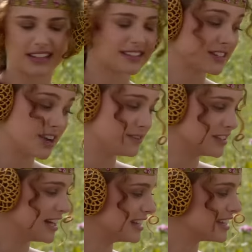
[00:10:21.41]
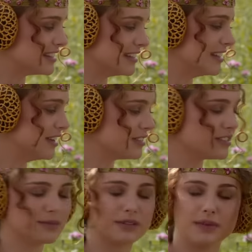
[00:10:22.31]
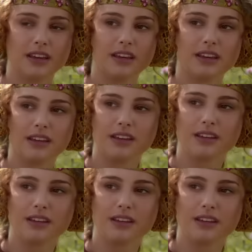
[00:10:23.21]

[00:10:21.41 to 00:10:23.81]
Sounds an awful lot like a dictatorship to me.